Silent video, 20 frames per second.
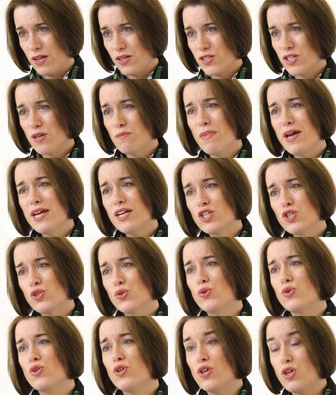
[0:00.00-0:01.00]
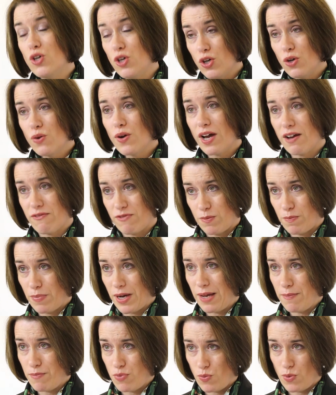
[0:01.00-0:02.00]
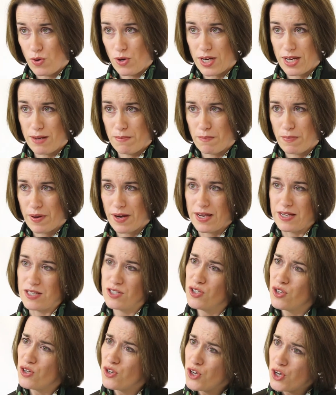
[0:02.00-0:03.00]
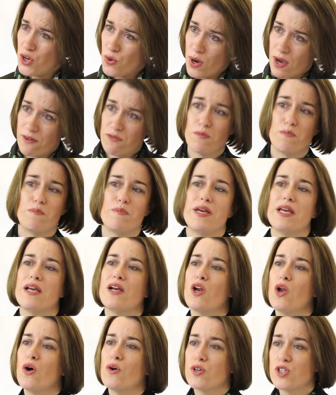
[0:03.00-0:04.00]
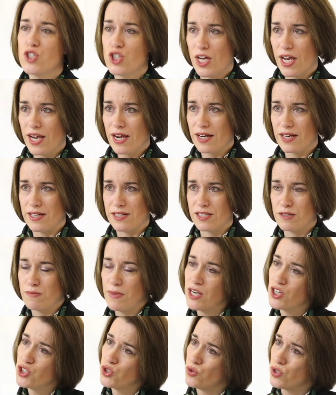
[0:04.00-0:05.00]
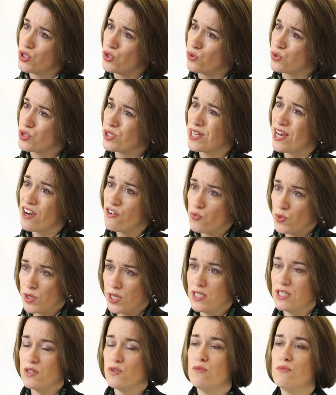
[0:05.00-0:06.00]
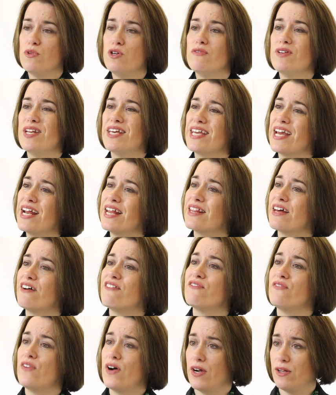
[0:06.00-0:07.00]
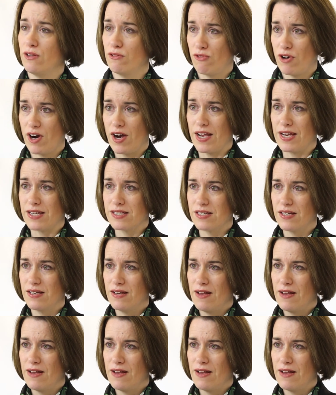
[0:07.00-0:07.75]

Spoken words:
So make sure that you have the paperwork in place, that you have a big long checklist to make sure that your staff, when they do a move in, are getting that file right.